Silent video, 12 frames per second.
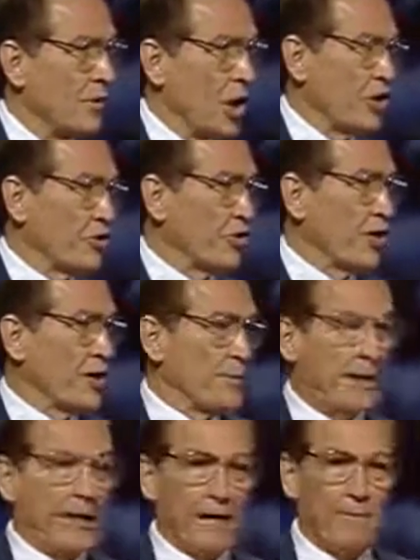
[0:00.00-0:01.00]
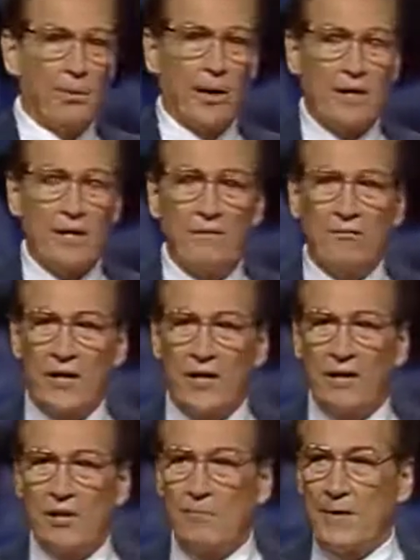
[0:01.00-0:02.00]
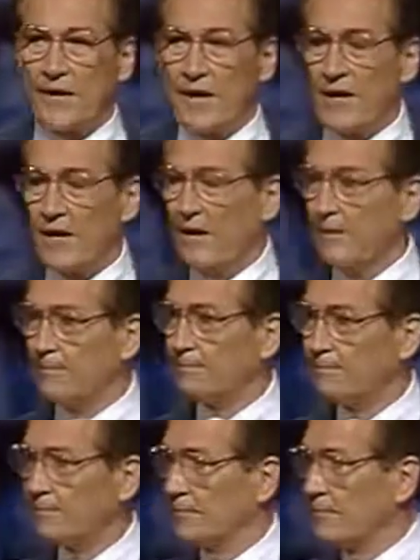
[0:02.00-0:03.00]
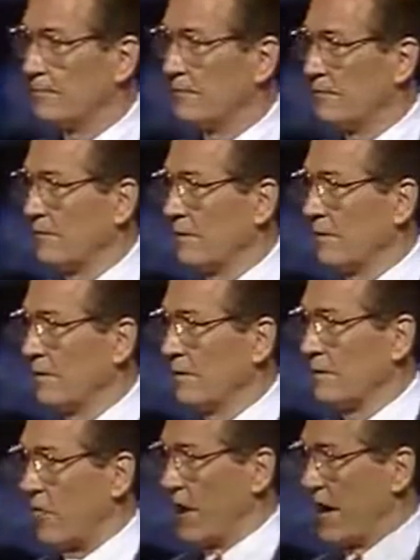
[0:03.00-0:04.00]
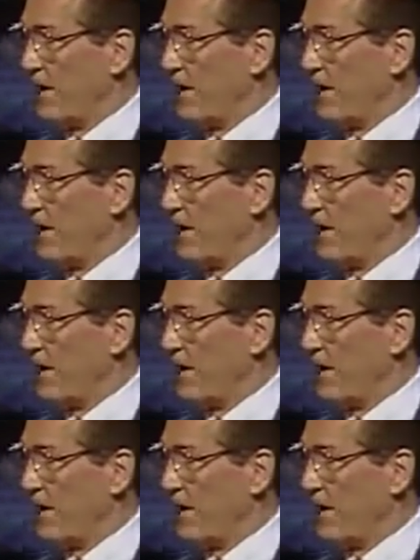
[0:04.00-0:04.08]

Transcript: Are you going to be believe that in the beginning the